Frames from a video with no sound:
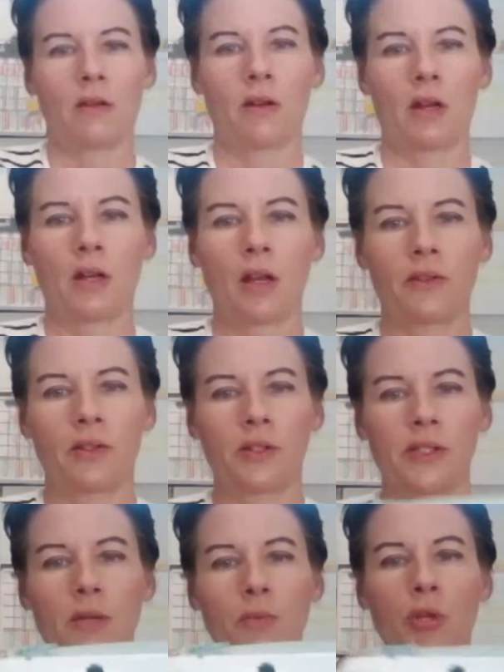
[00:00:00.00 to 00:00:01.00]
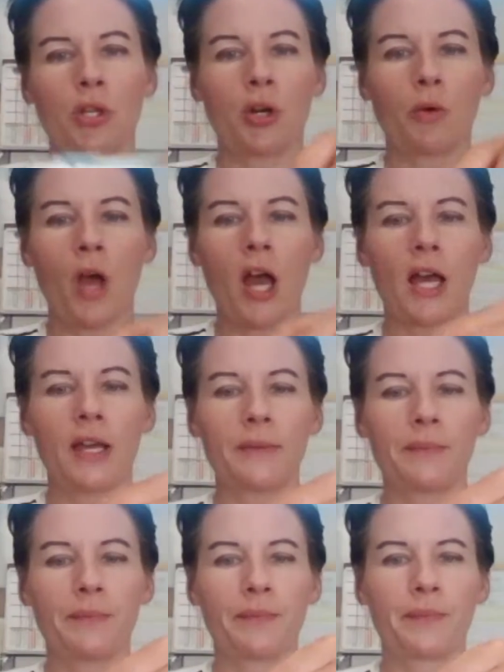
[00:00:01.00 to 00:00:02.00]
Another similar
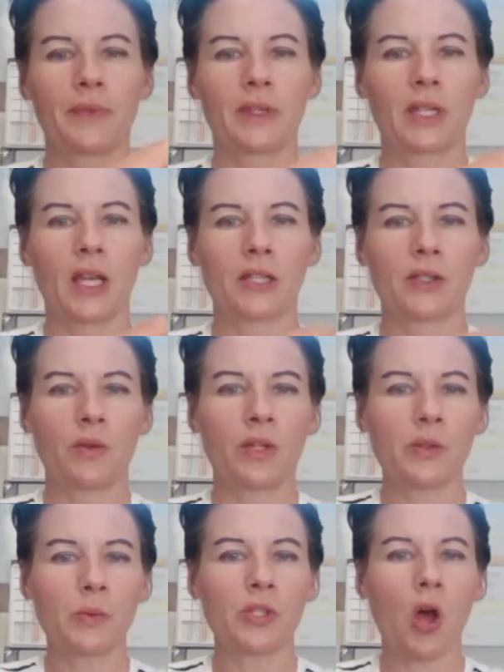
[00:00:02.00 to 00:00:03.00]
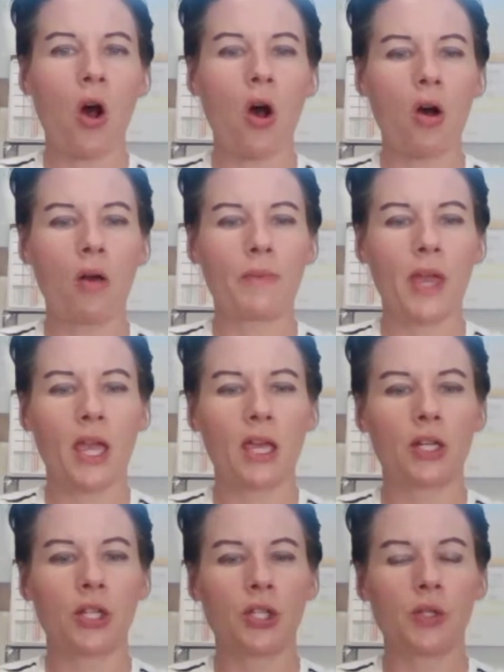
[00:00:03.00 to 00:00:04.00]
one. So this was all
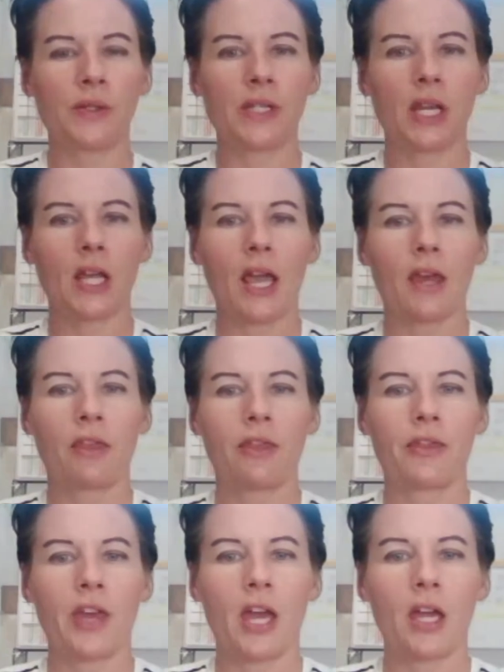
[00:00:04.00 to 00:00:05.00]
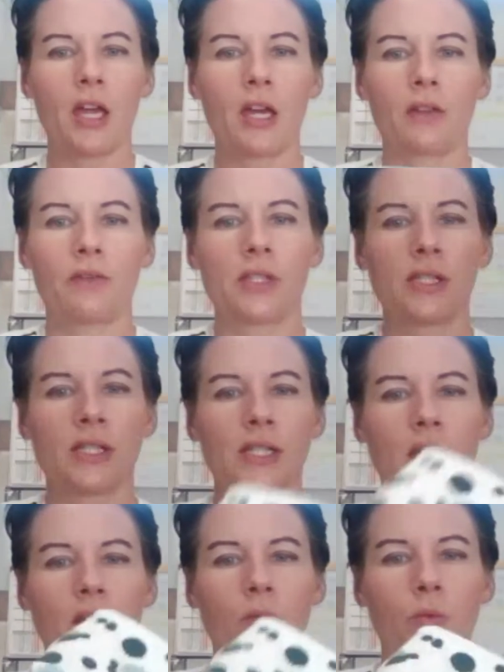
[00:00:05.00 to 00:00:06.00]
made using a this is
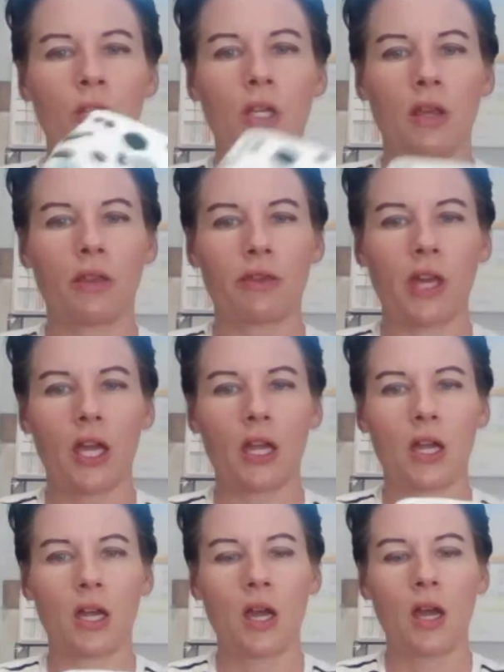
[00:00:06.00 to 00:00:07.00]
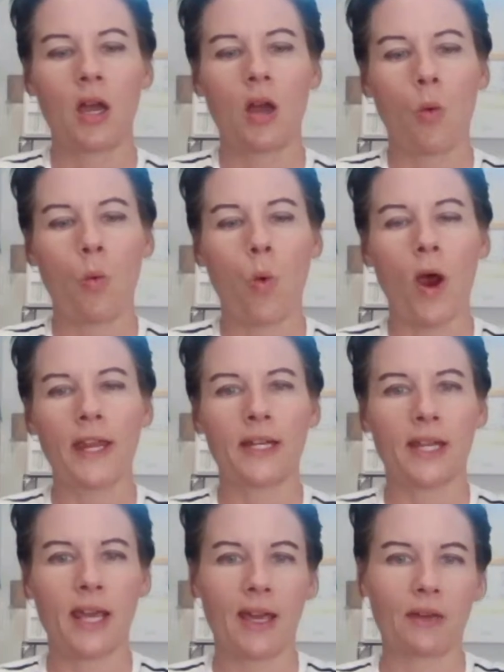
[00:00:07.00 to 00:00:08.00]
like a really thick
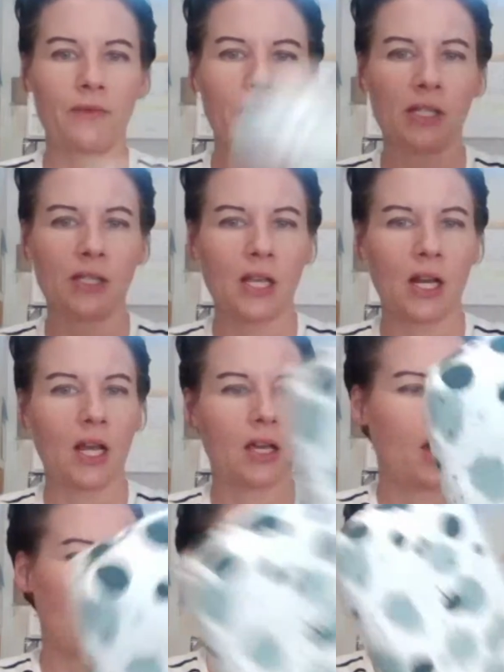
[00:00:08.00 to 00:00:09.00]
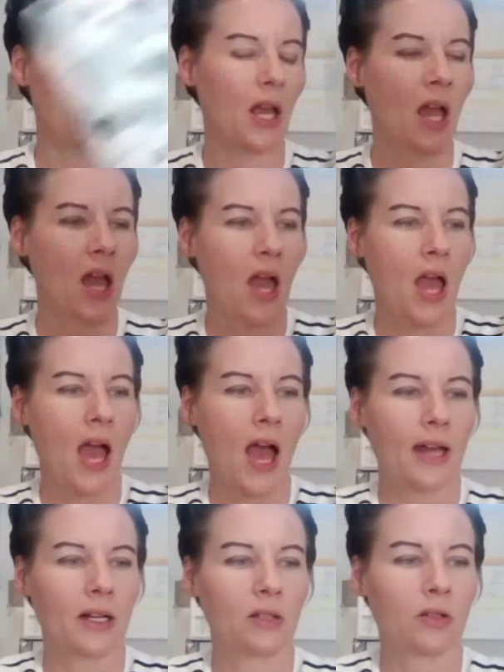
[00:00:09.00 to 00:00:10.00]
white canvas that I got
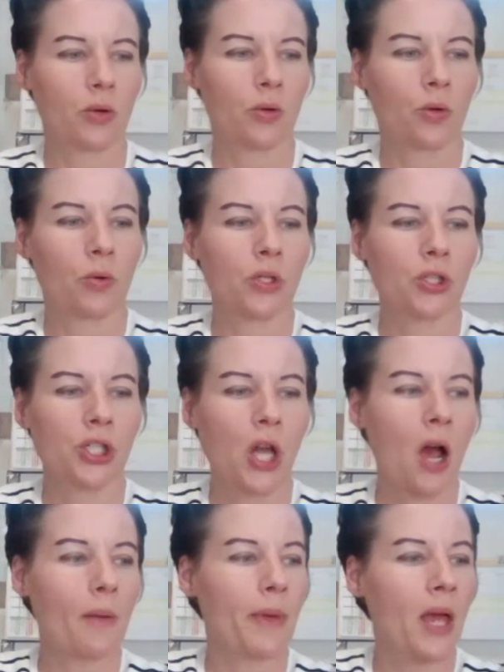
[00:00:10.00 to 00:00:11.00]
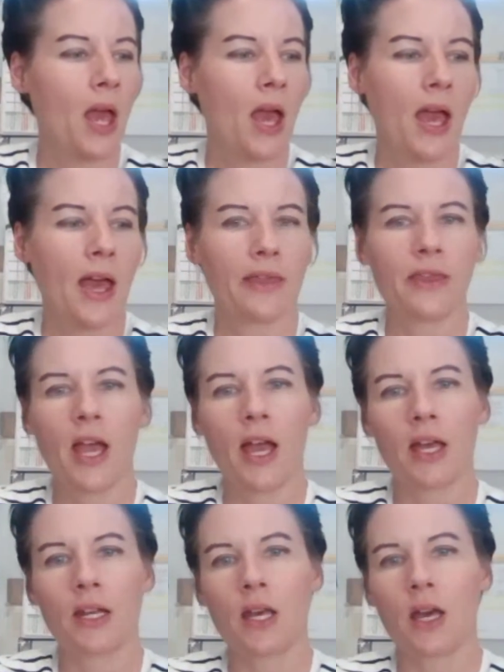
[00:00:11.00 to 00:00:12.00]
at a local quilt shop. And
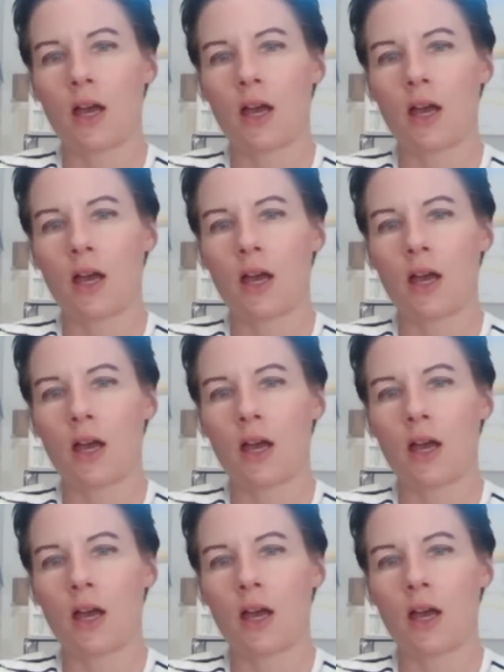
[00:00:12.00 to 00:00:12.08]
then